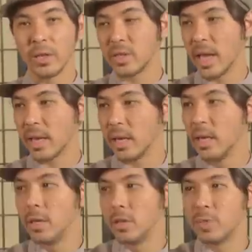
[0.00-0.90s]
You take it,
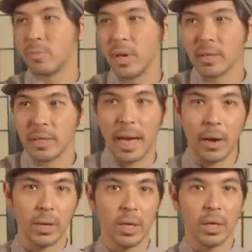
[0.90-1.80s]
you sprinkle it
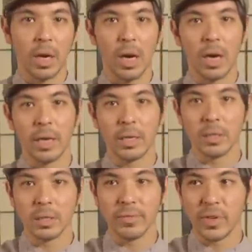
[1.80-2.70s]
out uh, in
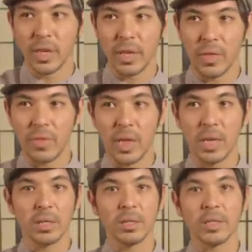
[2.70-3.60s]
a very
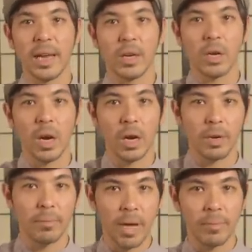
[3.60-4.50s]
thin layer on
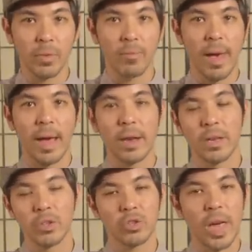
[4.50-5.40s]
a bamboo mat
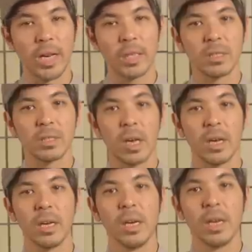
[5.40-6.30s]
and you dry it in the sun.